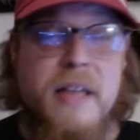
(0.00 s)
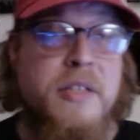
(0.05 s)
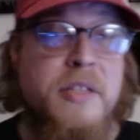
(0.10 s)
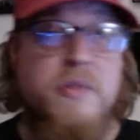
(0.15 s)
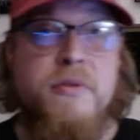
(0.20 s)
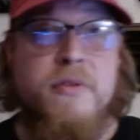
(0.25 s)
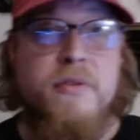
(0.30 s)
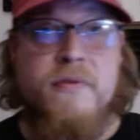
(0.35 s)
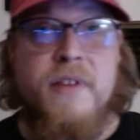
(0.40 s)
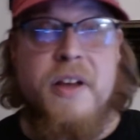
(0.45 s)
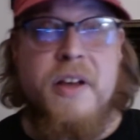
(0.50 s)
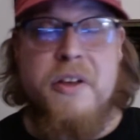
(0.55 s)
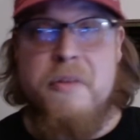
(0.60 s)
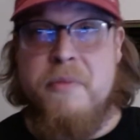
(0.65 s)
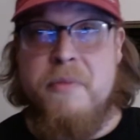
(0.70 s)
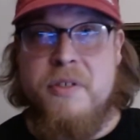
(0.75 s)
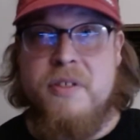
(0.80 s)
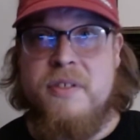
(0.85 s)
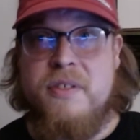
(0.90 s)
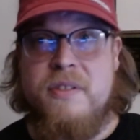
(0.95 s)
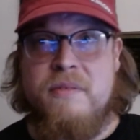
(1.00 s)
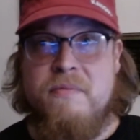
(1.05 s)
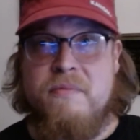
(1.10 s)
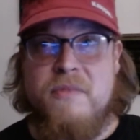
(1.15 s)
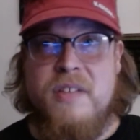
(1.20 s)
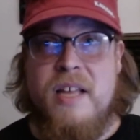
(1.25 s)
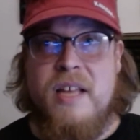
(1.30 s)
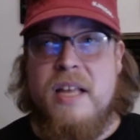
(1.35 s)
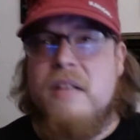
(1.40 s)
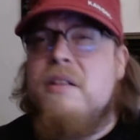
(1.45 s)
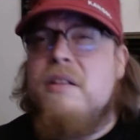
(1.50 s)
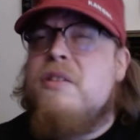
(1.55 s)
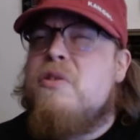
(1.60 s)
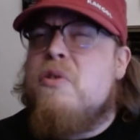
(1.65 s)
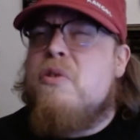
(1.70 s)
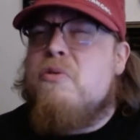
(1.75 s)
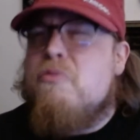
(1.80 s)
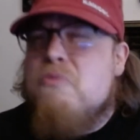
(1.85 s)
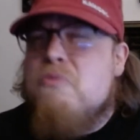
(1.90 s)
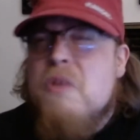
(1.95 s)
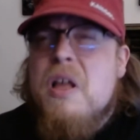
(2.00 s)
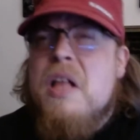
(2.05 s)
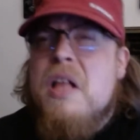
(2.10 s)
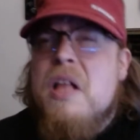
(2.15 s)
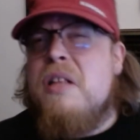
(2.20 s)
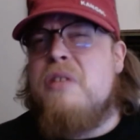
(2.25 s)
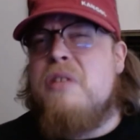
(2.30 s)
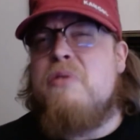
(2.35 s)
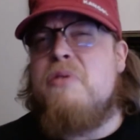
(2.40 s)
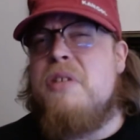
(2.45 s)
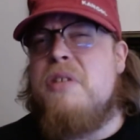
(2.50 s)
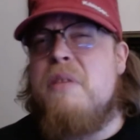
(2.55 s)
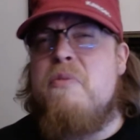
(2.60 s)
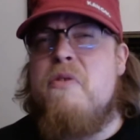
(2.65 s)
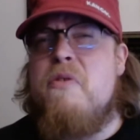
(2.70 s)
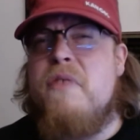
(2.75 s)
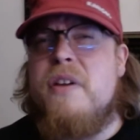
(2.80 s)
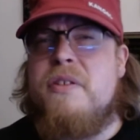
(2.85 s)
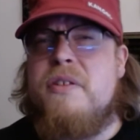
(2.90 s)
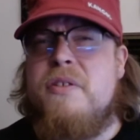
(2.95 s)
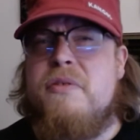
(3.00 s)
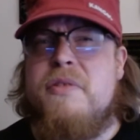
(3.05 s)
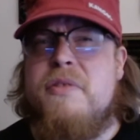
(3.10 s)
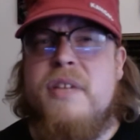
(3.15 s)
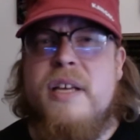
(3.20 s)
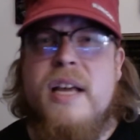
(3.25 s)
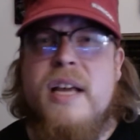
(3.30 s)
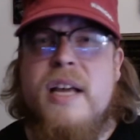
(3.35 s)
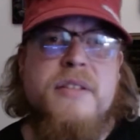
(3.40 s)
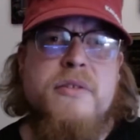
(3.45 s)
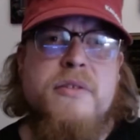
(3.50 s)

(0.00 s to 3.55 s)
has truth value, but just saying, let's go see a movie on Tuesday, has